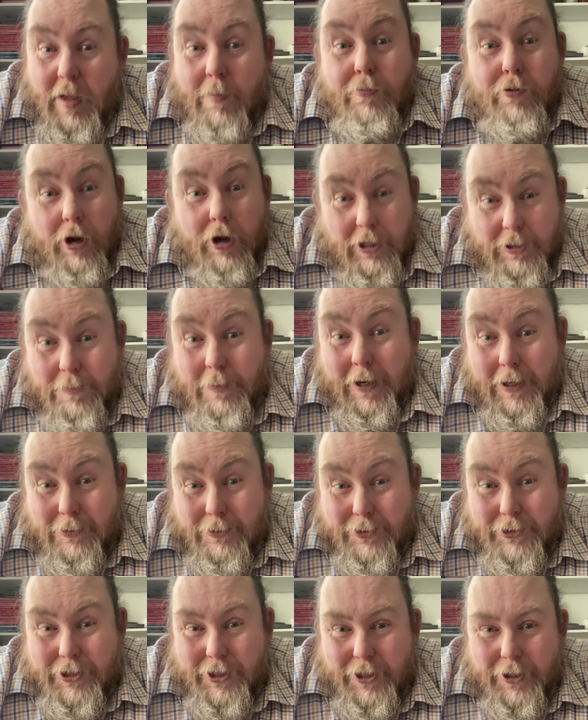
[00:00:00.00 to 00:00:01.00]
Brass
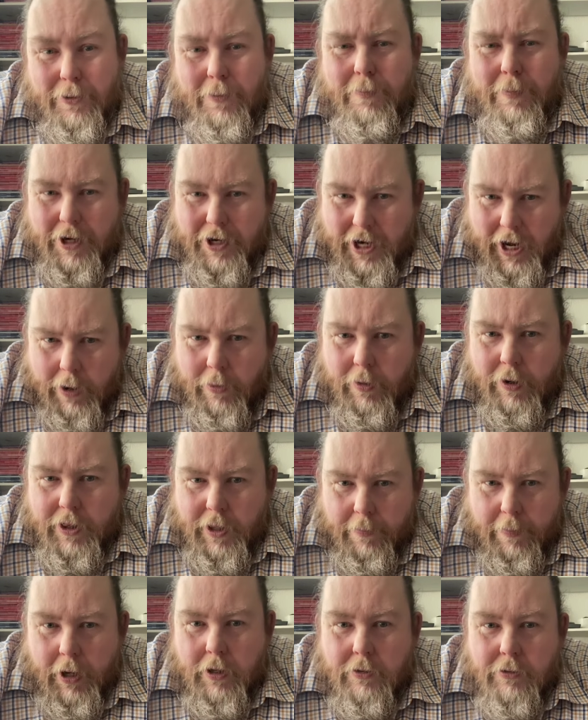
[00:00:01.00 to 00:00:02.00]
buckles do, but no other
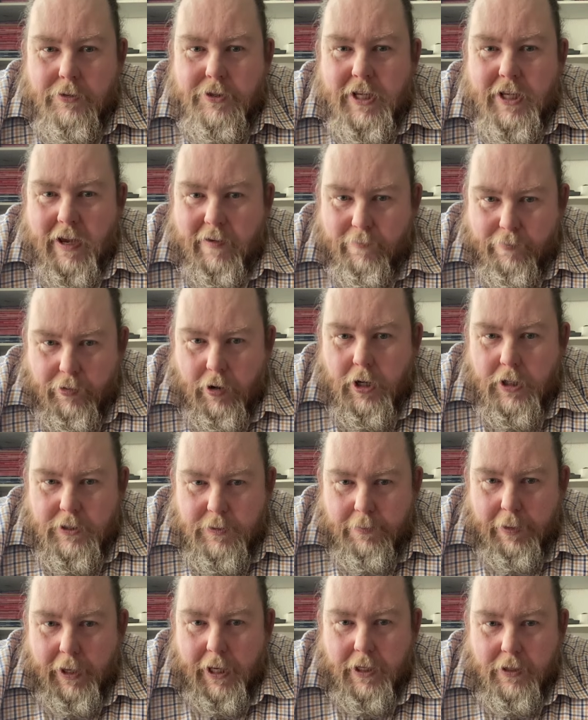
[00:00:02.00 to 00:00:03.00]
buckles have brass
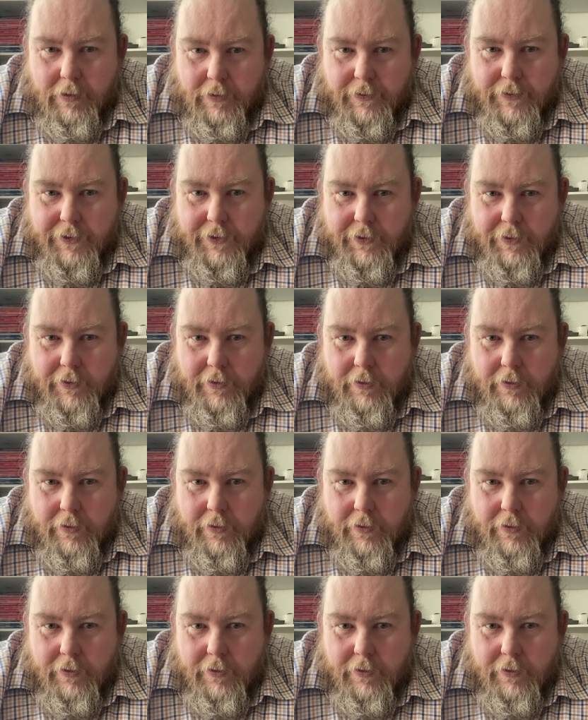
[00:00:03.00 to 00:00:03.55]
pins.